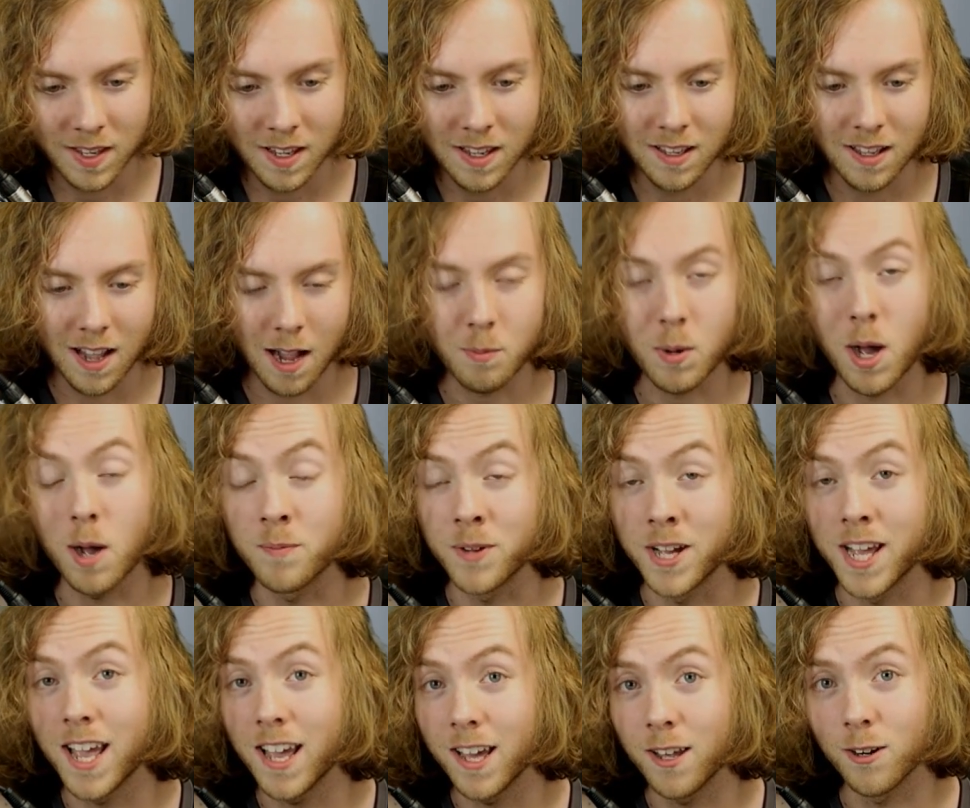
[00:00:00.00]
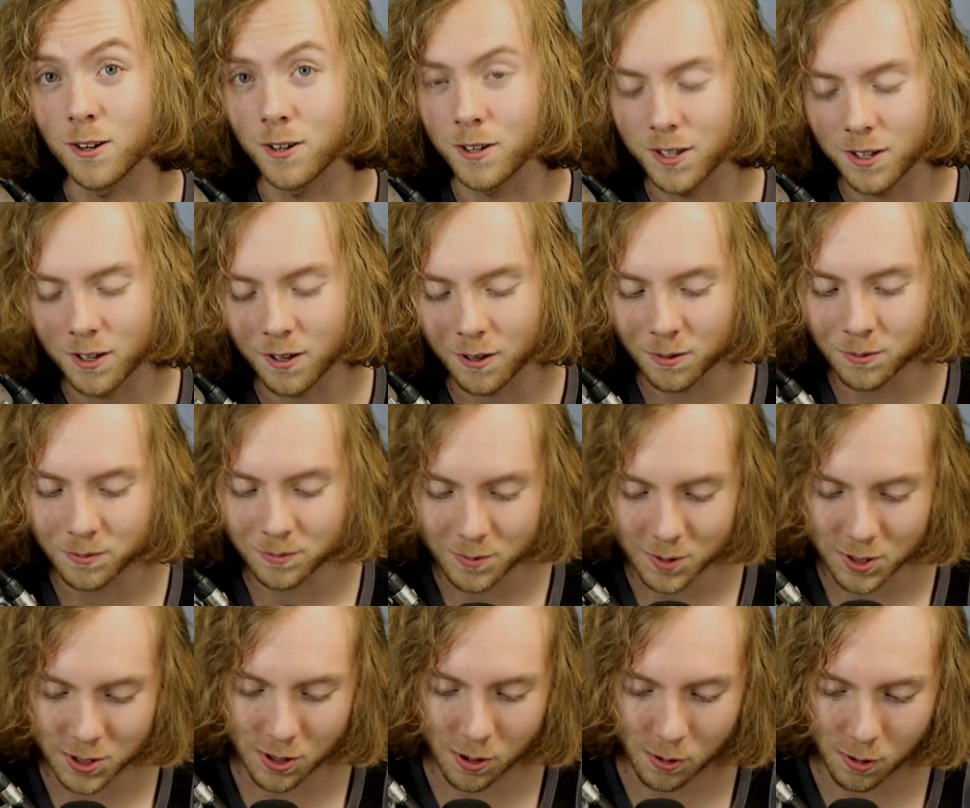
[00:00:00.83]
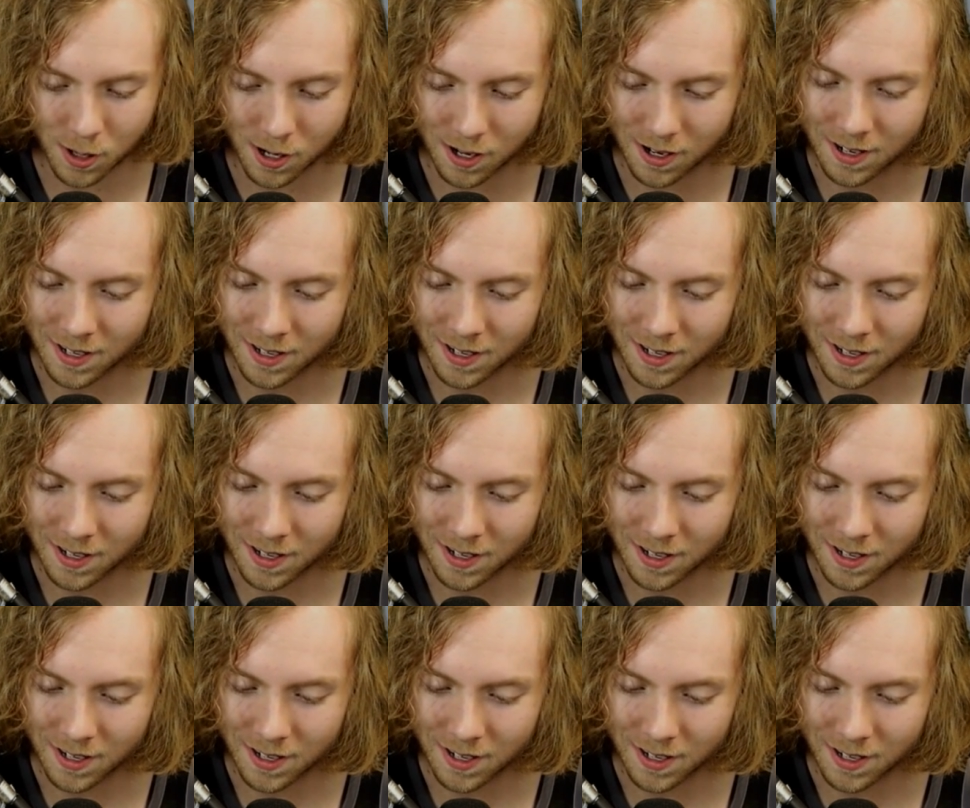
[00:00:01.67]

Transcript: I'm a hater, you know? So,